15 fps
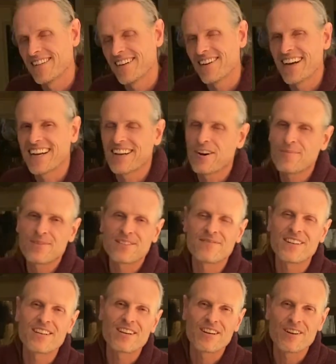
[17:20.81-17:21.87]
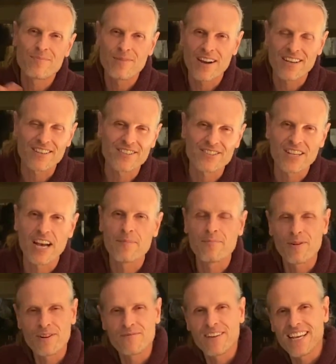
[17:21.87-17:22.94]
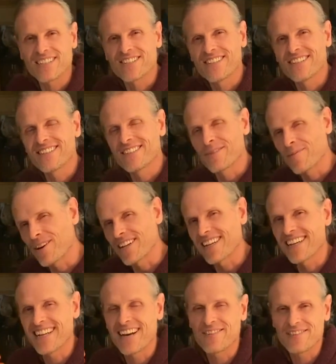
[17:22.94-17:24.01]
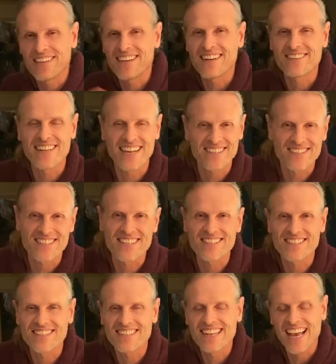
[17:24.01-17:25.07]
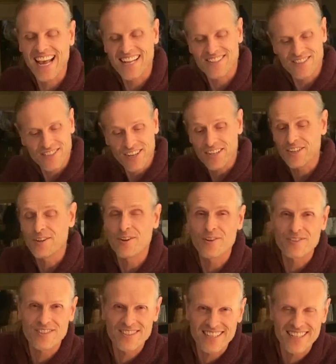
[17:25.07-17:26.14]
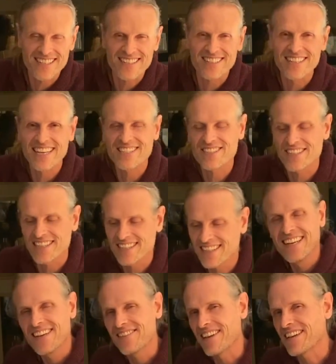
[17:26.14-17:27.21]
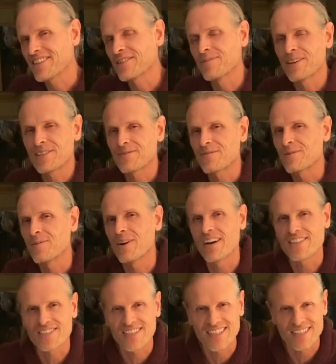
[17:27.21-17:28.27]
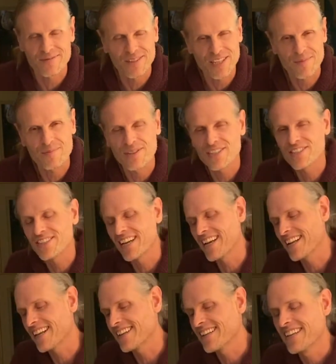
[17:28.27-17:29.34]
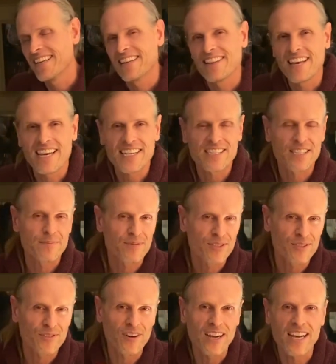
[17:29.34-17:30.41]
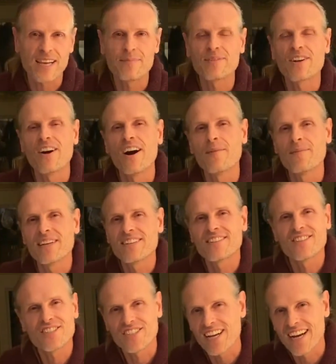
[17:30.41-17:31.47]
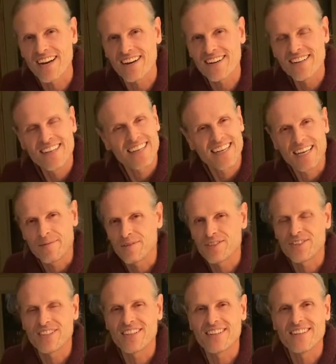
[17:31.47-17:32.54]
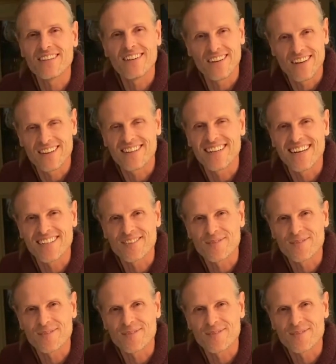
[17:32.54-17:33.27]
All right, I hope this video brought you some motivation to want to get out there next season and start your own seed collection. Thanks so much for watching, really appreciate it. Like, subscribe, comment, share, and we'll see you on the next